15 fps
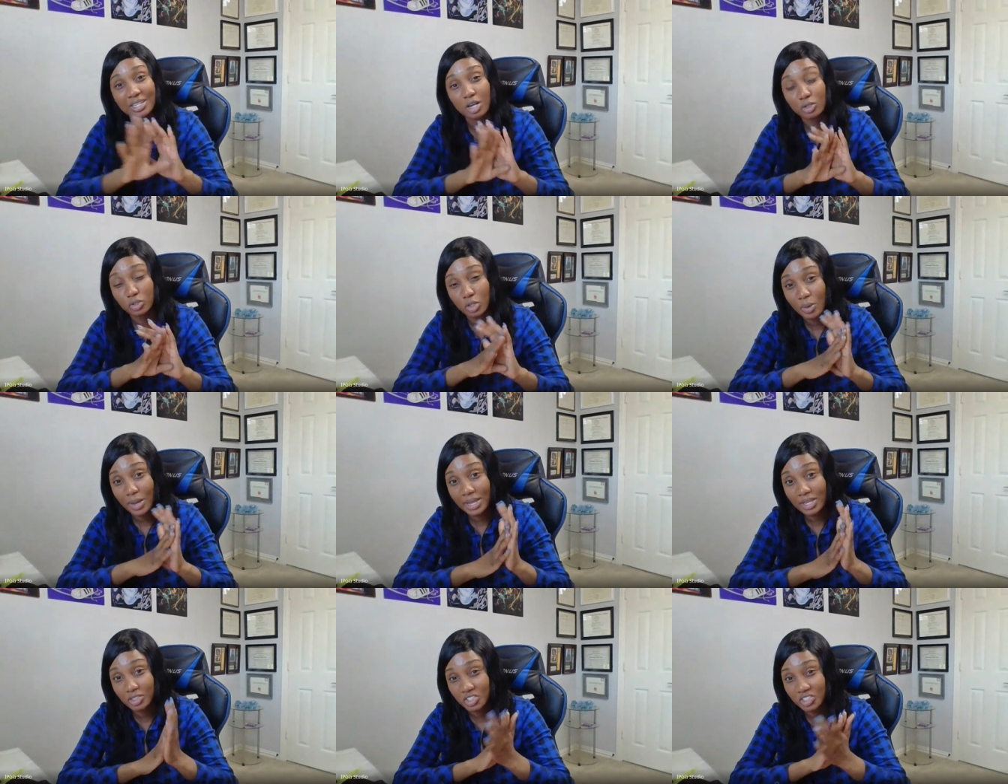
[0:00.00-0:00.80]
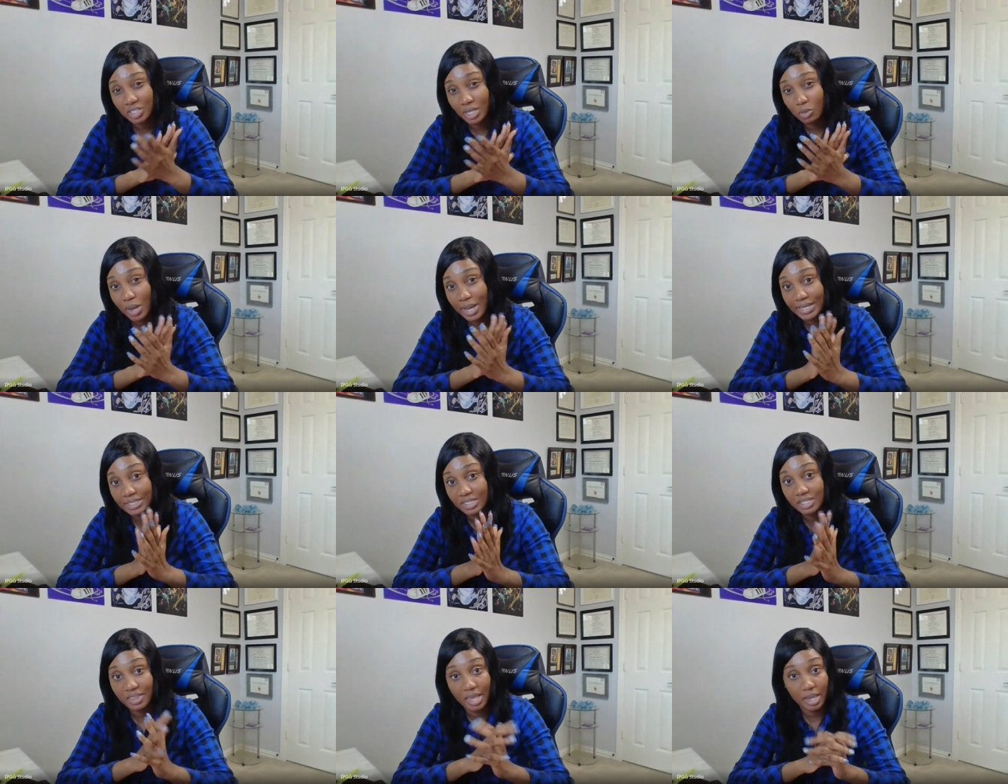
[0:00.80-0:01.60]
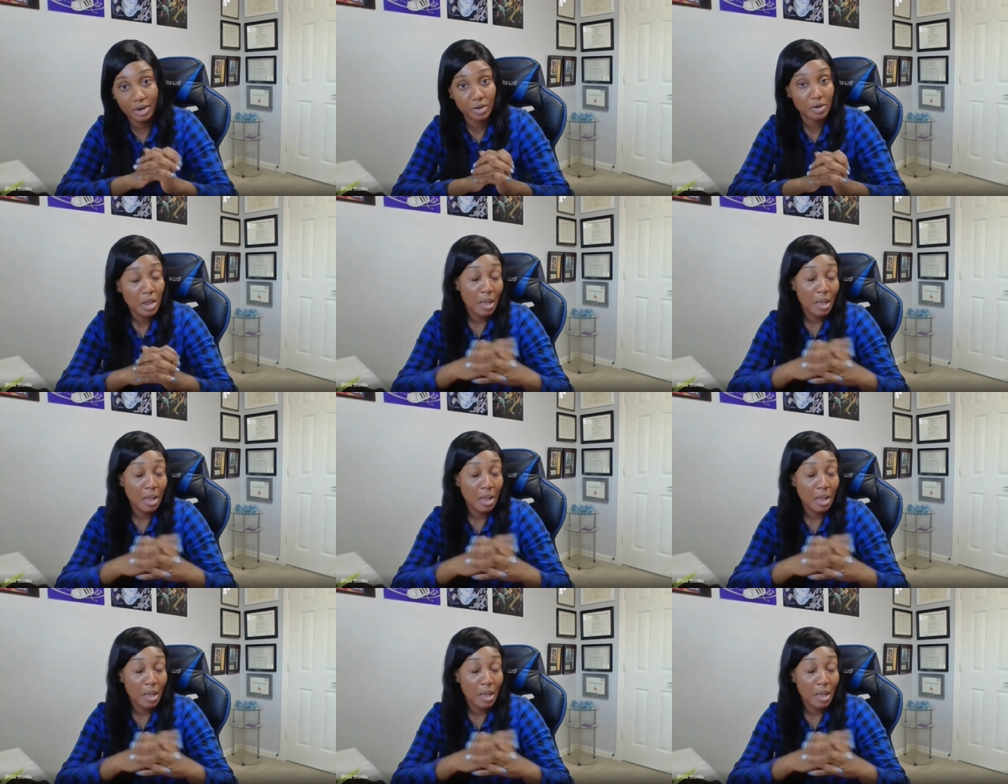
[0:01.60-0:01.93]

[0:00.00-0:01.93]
Although I understand why it's there,